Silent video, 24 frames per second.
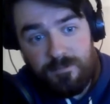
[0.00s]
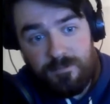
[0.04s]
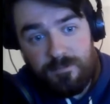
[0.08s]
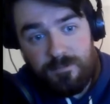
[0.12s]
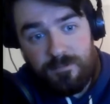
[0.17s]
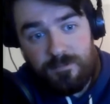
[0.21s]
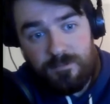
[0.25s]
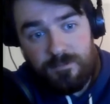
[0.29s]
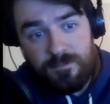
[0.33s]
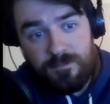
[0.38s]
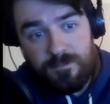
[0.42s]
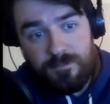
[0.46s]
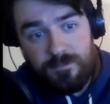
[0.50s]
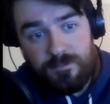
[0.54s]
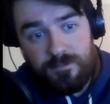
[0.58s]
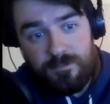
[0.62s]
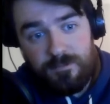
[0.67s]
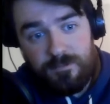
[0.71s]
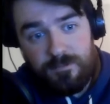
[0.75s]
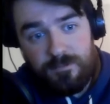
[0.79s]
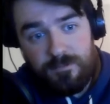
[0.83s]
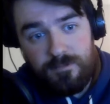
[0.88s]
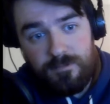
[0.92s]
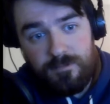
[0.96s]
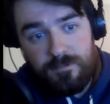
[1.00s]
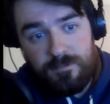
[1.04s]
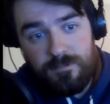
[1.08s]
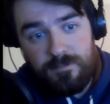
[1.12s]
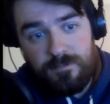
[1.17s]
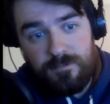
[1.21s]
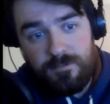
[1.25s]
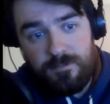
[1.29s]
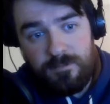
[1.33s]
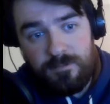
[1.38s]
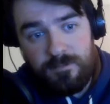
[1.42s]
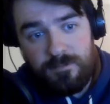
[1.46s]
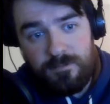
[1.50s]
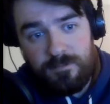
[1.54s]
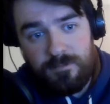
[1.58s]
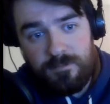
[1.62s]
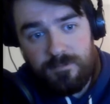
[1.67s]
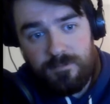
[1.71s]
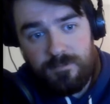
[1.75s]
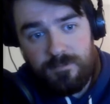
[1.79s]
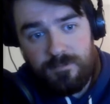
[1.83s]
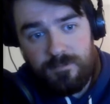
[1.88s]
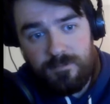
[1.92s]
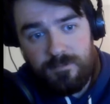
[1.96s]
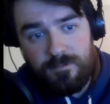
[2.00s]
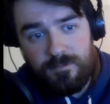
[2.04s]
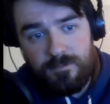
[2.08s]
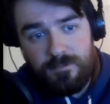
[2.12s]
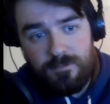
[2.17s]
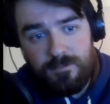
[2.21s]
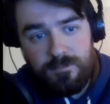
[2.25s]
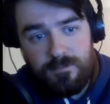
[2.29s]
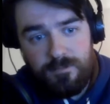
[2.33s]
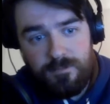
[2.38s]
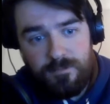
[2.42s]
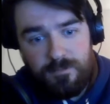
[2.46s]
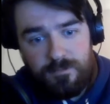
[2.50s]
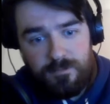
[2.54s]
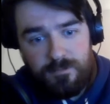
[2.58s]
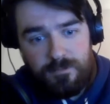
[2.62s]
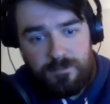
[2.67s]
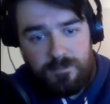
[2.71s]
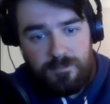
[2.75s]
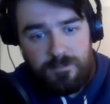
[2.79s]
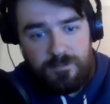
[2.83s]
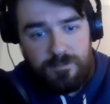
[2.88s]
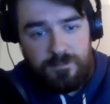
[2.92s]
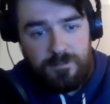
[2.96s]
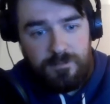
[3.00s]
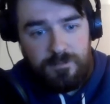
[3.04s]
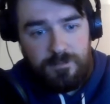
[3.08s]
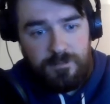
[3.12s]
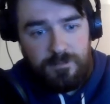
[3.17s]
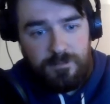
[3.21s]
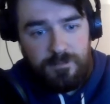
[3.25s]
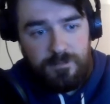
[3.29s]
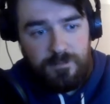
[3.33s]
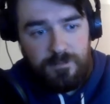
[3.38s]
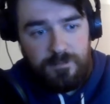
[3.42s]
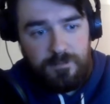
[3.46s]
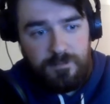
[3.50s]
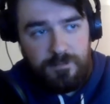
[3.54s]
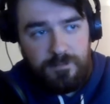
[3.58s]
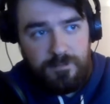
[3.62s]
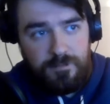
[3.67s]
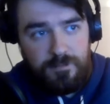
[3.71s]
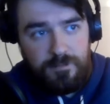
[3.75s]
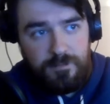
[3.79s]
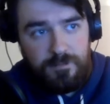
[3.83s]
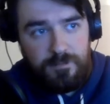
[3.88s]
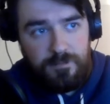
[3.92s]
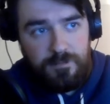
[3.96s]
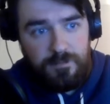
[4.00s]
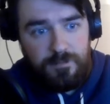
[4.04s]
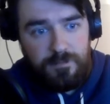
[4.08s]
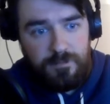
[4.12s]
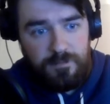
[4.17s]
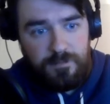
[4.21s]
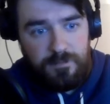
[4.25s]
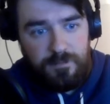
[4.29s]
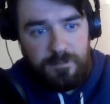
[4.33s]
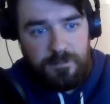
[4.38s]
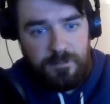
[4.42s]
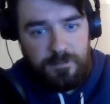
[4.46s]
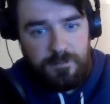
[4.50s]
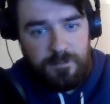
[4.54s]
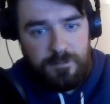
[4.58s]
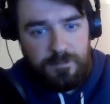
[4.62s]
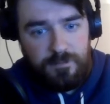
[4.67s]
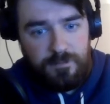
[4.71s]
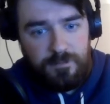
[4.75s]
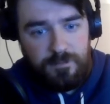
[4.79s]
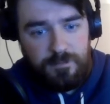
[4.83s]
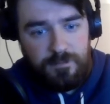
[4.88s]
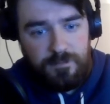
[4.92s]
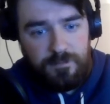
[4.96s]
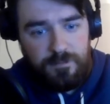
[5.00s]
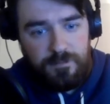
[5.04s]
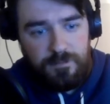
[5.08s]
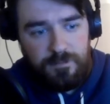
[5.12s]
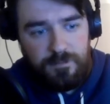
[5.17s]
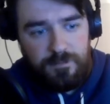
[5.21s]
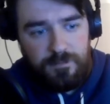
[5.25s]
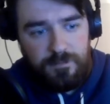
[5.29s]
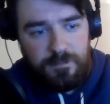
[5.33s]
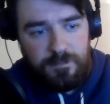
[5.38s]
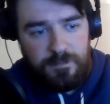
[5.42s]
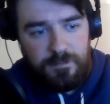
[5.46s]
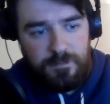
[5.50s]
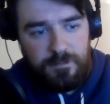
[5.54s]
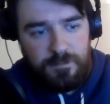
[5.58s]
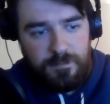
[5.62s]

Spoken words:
(not speaking)